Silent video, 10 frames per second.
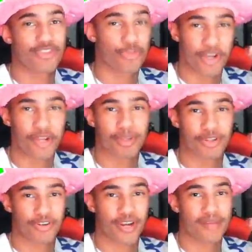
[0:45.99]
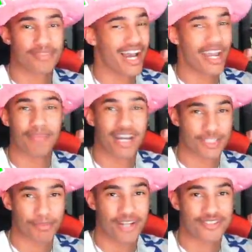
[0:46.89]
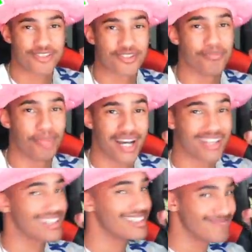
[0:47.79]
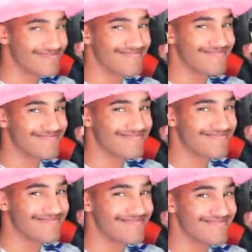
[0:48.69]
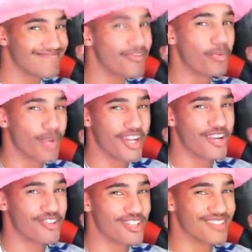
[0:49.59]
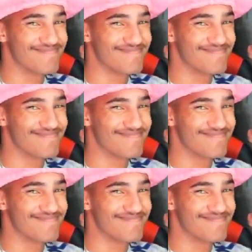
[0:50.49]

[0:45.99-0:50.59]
300 milligrams. I am not sponsored, but Reign Energy.